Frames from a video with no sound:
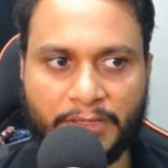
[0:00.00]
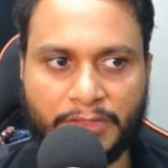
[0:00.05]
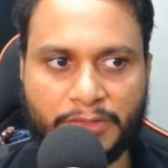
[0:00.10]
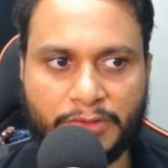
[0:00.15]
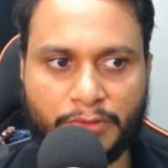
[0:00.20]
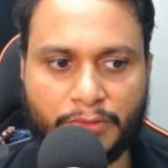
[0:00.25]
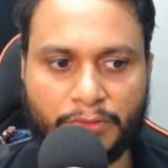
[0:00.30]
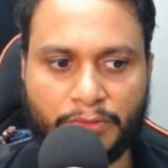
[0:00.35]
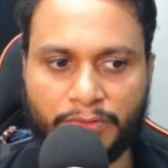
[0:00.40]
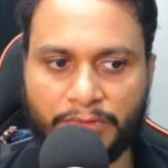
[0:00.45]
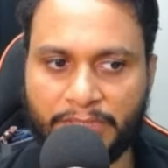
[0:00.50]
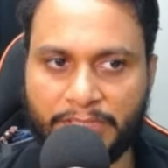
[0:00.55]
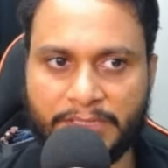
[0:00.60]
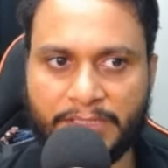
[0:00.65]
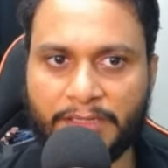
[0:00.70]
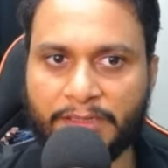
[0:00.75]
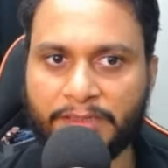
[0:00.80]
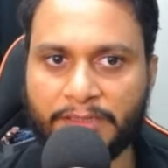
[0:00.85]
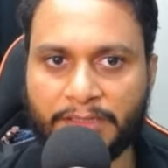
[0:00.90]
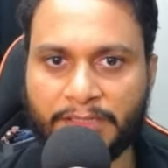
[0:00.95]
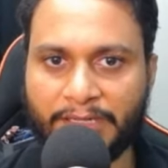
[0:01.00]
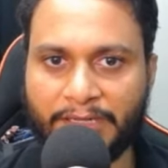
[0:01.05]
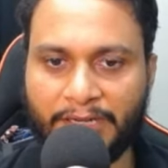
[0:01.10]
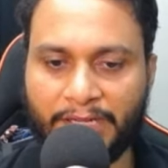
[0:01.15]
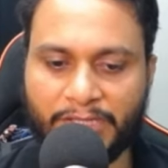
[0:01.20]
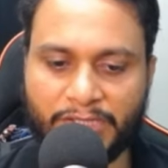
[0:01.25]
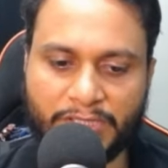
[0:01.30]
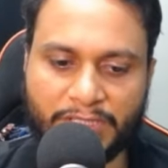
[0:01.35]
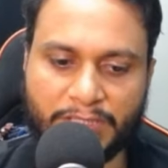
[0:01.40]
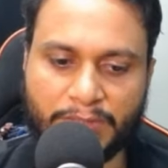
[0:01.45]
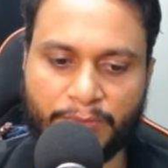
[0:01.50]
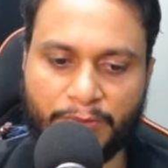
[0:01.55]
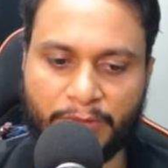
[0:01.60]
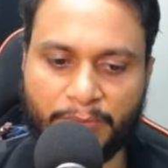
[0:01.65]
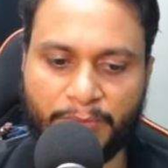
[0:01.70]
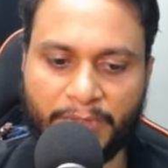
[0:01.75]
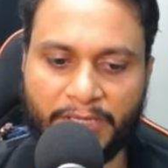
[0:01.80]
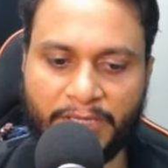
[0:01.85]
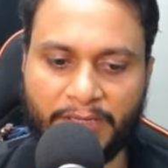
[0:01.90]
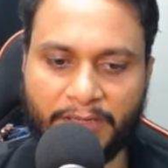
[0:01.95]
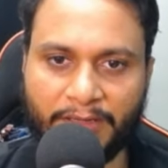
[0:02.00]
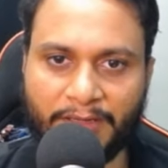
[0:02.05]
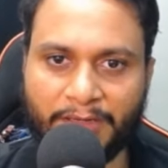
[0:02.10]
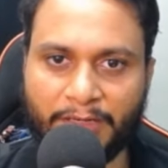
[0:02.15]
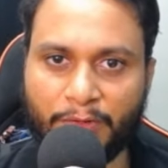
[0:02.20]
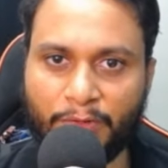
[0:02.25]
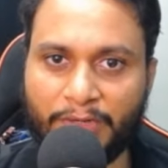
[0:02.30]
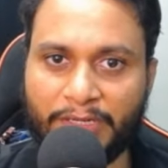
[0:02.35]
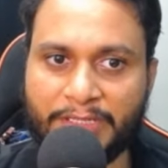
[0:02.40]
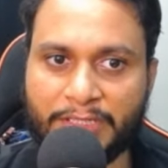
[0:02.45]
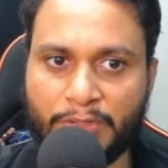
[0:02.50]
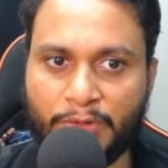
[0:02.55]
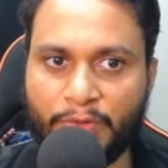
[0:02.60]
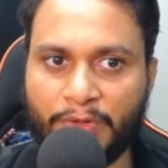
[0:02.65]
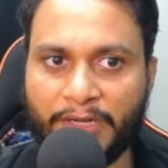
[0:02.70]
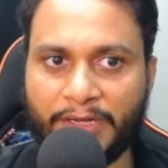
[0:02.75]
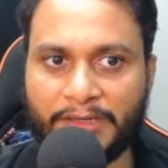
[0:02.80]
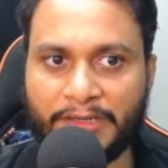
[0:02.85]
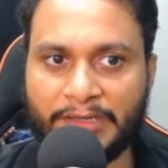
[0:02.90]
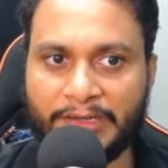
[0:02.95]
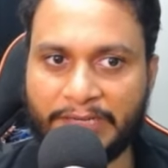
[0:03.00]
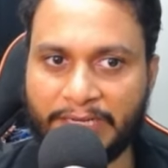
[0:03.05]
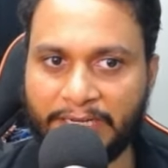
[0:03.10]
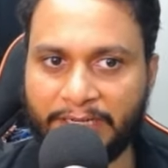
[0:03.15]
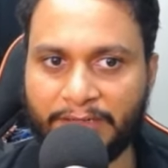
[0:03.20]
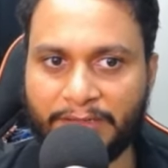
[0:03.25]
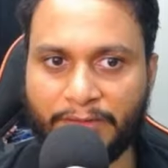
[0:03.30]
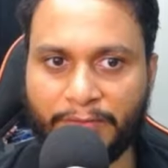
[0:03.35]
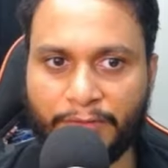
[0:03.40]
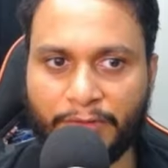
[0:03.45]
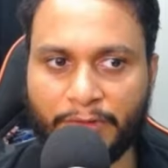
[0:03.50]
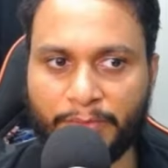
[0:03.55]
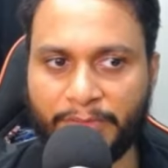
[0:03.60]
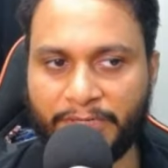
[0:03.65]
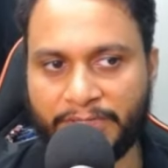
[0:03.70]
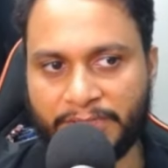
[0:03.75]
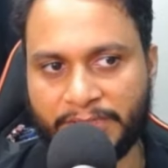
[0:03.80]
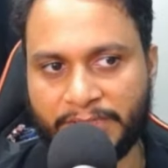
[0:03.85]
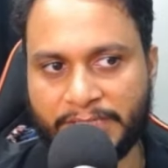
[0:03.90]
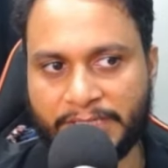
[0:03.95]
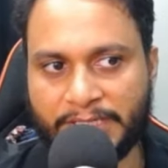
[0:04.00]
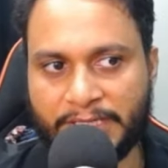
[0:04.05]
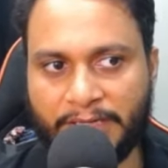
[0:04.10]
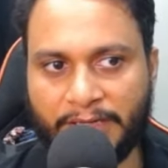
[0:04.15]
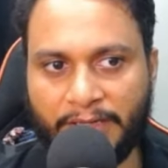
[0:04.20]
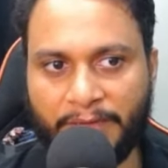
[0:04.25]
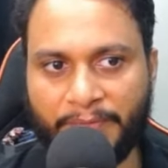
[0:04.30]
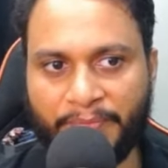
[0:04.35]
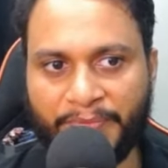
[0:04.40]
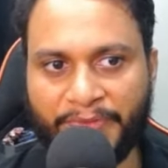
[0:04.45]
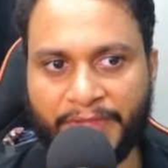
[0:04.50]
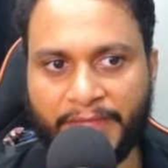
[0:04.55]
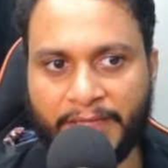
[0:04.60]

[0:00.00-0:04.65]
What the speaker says: So these are the conditions for pairing. Now let's look at a dry run for better understanding.